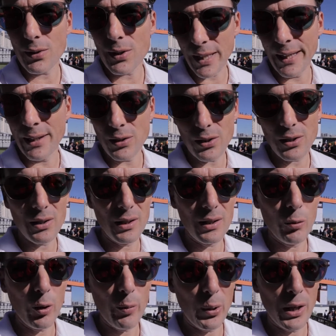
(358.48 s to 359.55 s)
sense
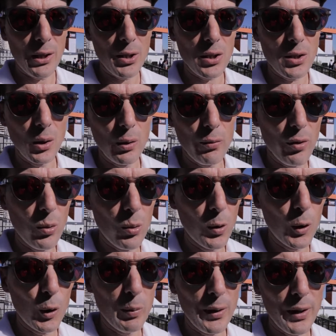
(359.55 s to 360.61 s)
with projects all over the
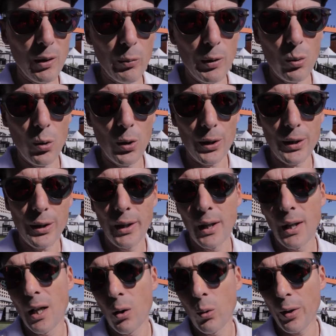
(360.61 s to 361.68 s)
world, but then we work
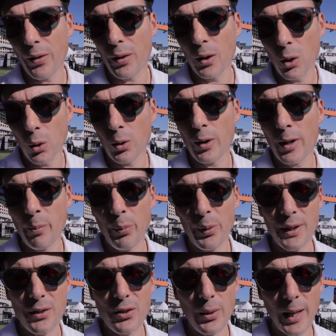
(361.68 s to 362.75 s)
with the local
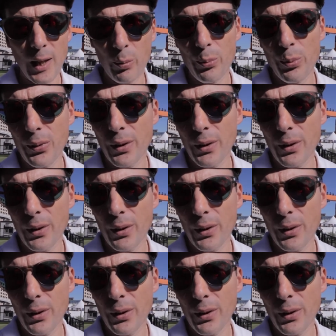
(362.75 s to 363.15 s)
company to help